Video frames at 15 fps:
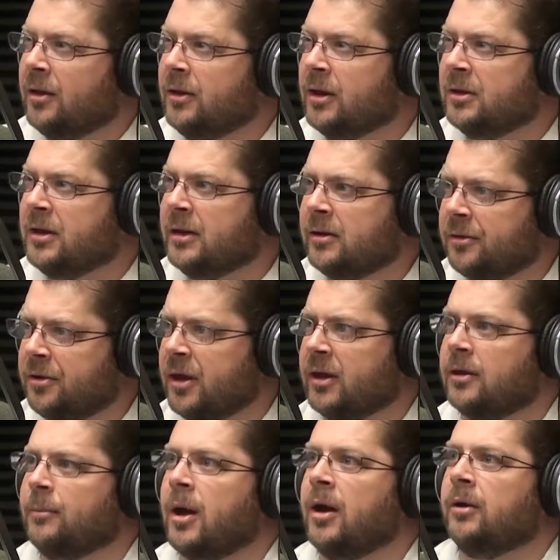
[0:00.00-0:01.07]
You need to
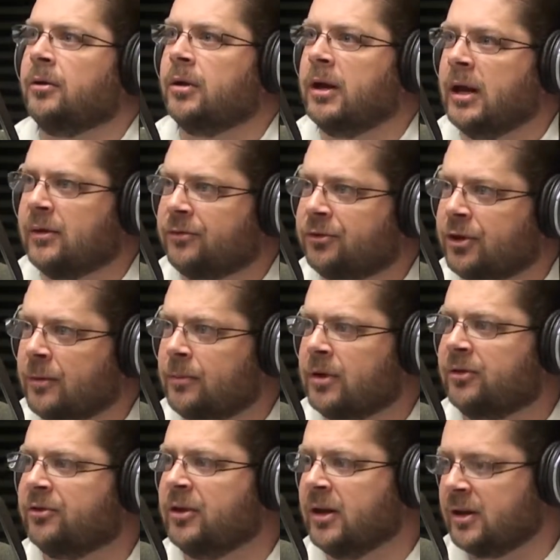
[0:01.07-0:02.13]
think about, if
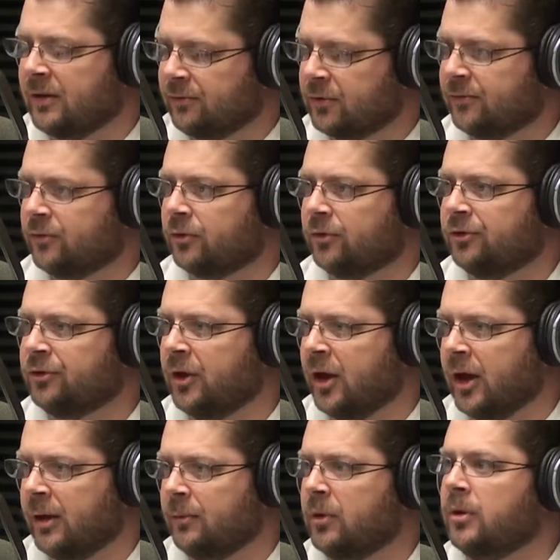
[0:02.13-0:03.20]
somebody's seeing that for the first
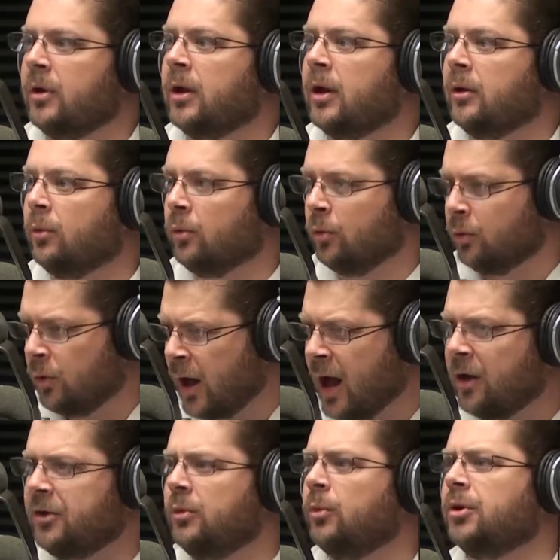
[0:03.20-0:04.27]
time,
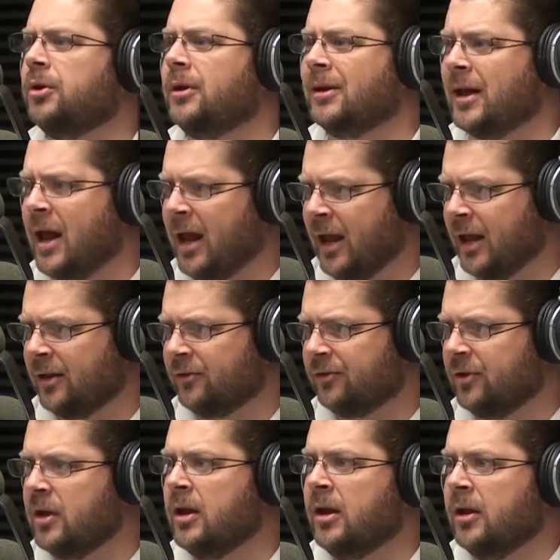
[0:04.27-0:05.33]
how do you want to
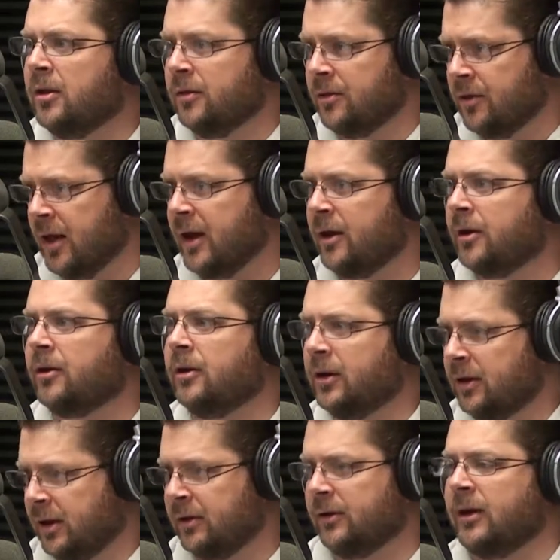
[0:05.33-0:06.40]
enhance
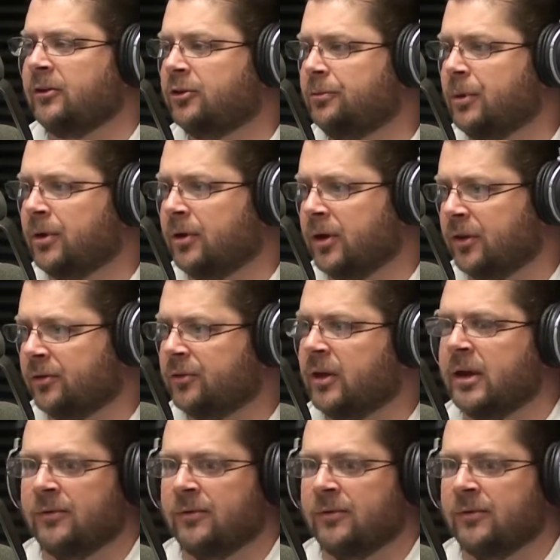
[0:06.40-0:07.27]
their experience?